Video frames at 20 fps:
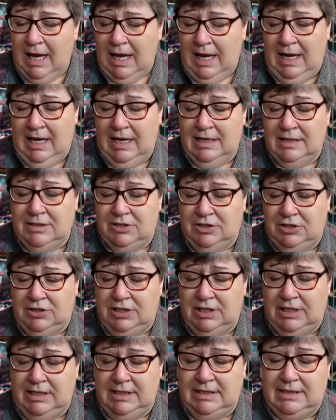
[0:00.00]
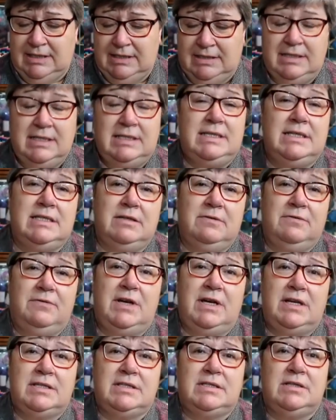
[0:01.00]
and she's this is the
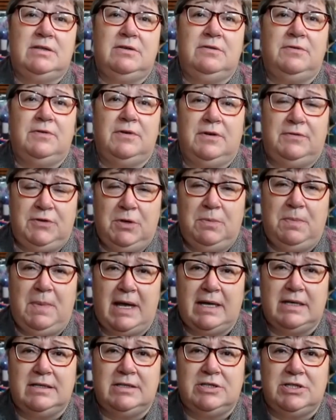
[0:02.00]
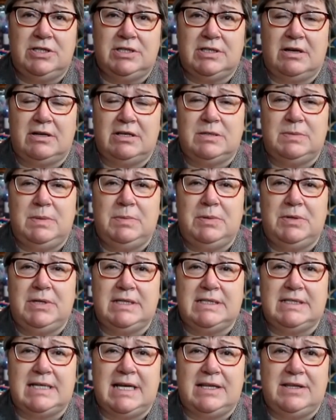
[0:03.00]
first of a few patterns she's going to be
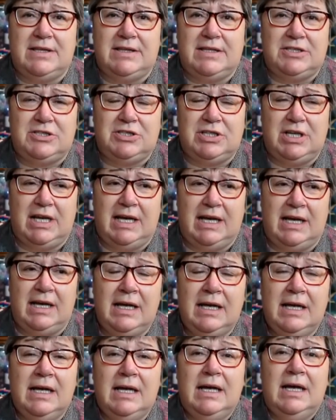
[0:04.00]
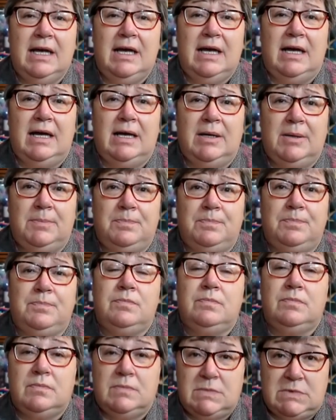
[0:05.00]
putting together this year
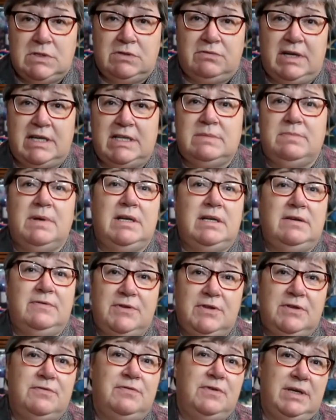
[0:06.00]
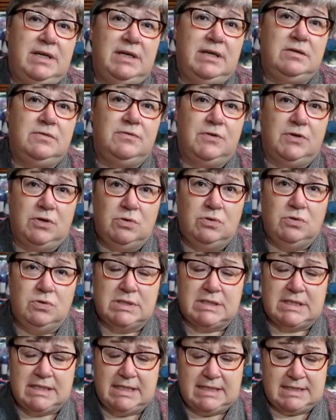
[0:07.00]
um, to raise money for the feed for the
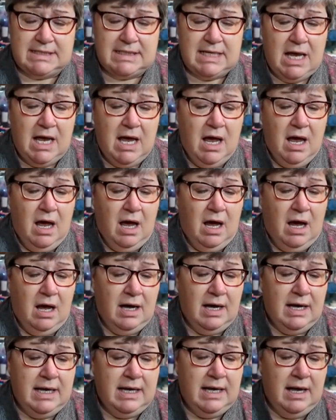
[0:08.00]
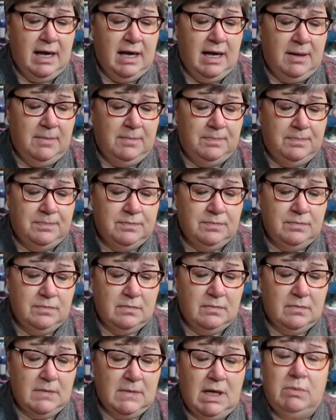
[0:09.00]
horses. I um,
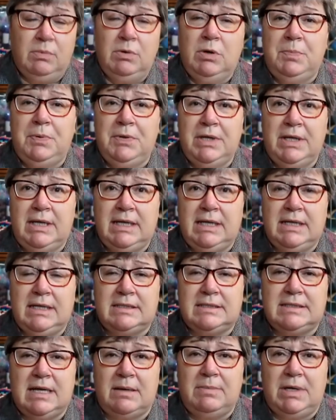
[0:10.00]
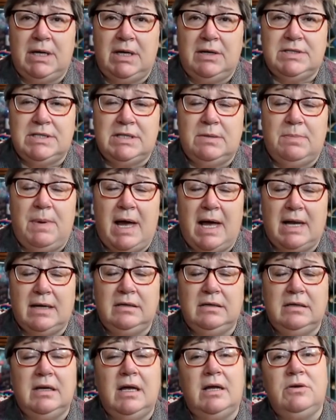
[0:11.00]
I will put the link down below to the
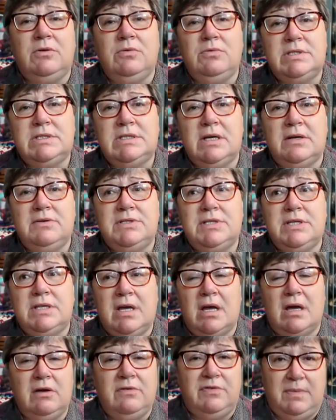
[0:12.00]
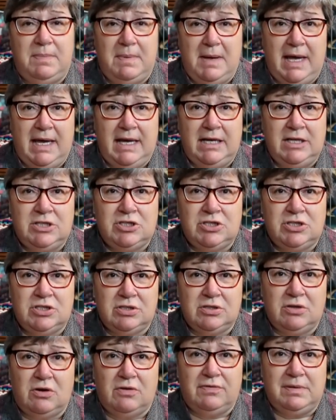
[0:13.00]
pattern and also to the Ko-fi
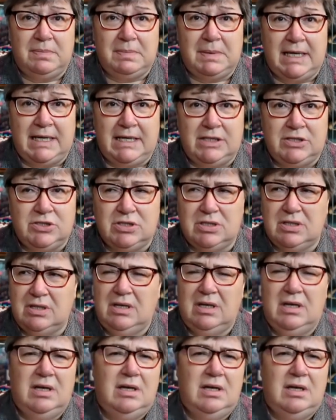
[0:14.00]
page, coffee page.